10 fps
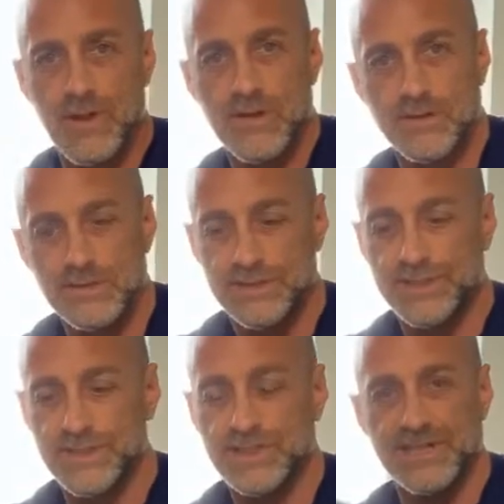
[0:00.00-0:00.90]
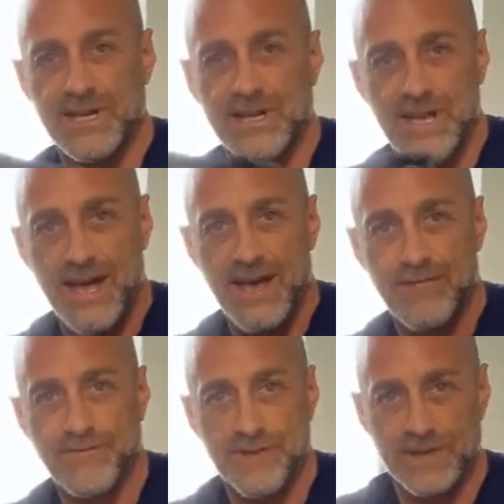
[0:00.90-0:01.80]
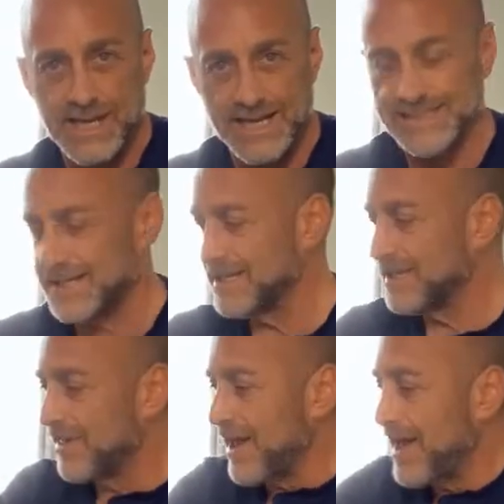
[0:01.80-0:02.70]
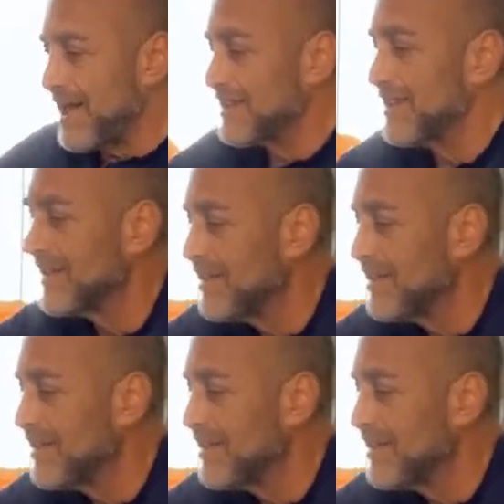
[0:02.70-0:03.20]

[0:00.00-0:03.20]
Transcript: clothes just to have in case I need that.